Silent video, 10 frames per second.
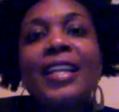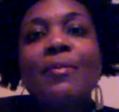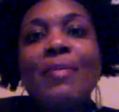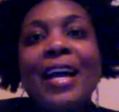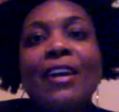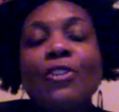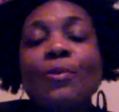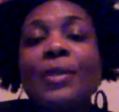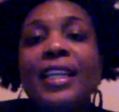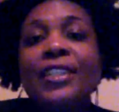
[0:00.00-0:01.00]
about the
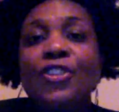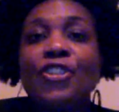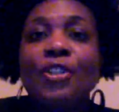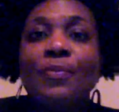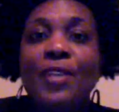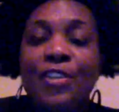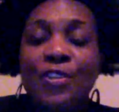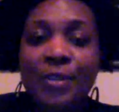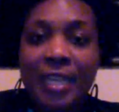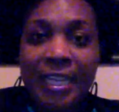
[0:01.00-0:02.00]
relationship that
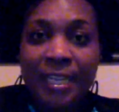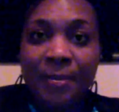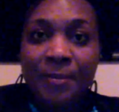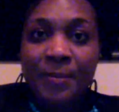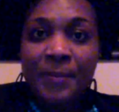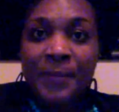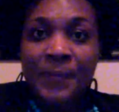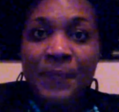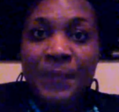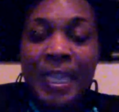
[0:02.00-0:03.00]
you're in.
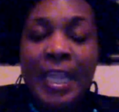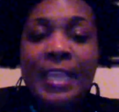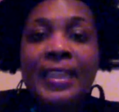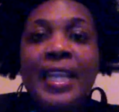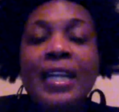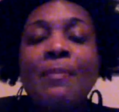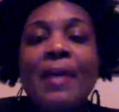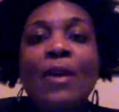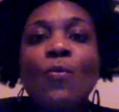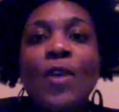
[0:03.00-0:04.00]
Think
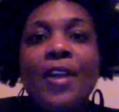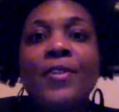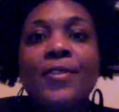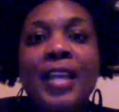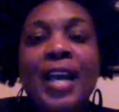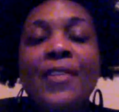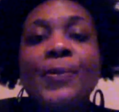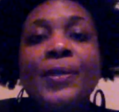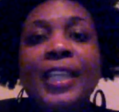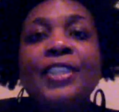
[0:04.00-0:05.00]
about whether or not the
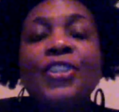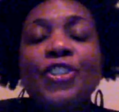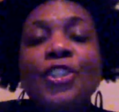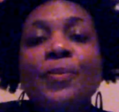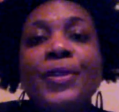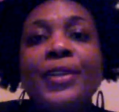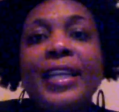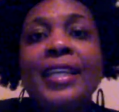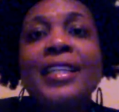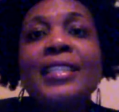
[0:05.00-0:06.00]
relationship you're
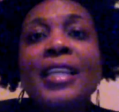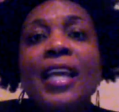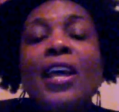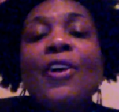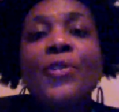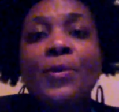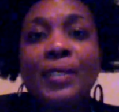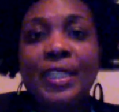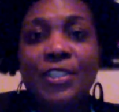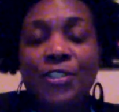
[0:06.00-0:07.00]
in is a healthy
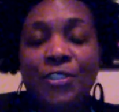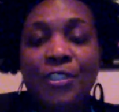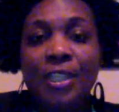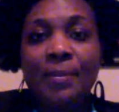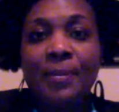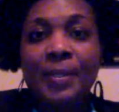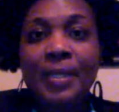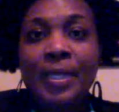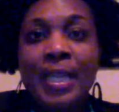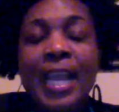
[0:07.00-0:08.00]
relationship.
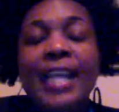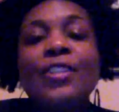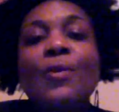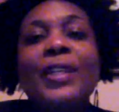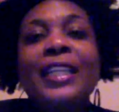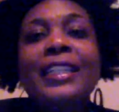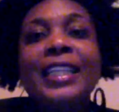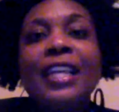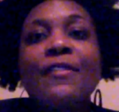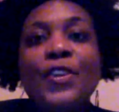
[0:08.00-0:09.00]
And so I want to
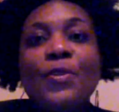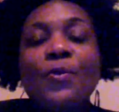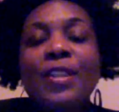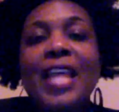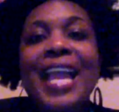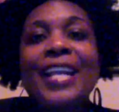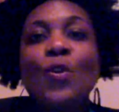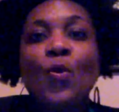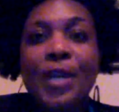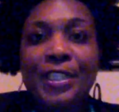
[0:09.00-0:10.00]
leave you with a
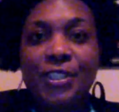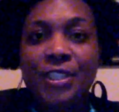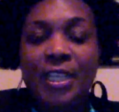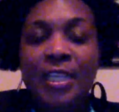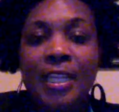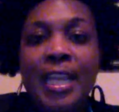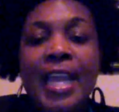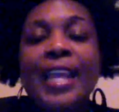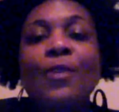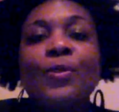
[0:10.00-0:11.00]
question.
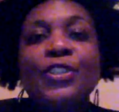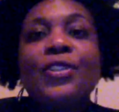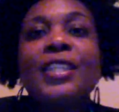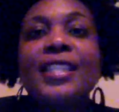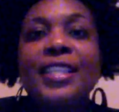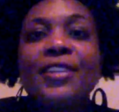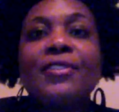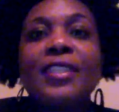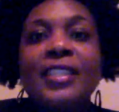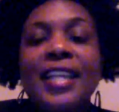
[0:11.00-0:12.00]
And I want you to
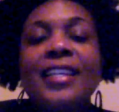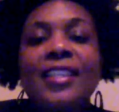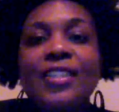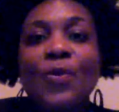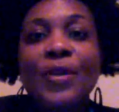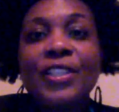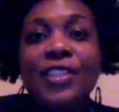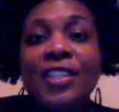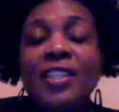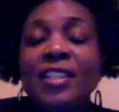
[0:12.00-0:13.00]
seriously take this
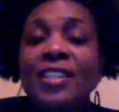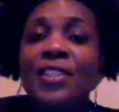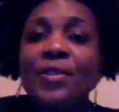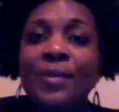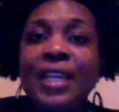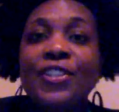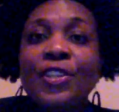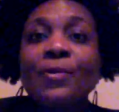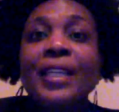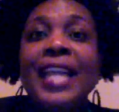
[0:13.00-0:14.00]
question into consideration
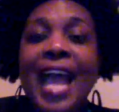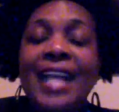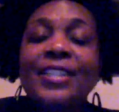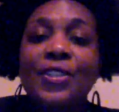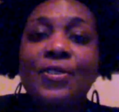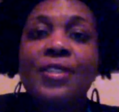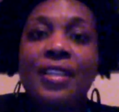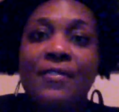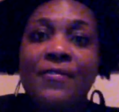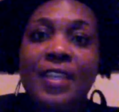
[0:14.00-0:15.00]
and really ask
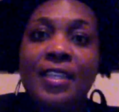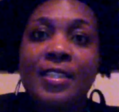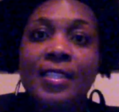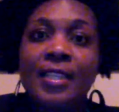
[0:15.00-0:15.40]
yourself this.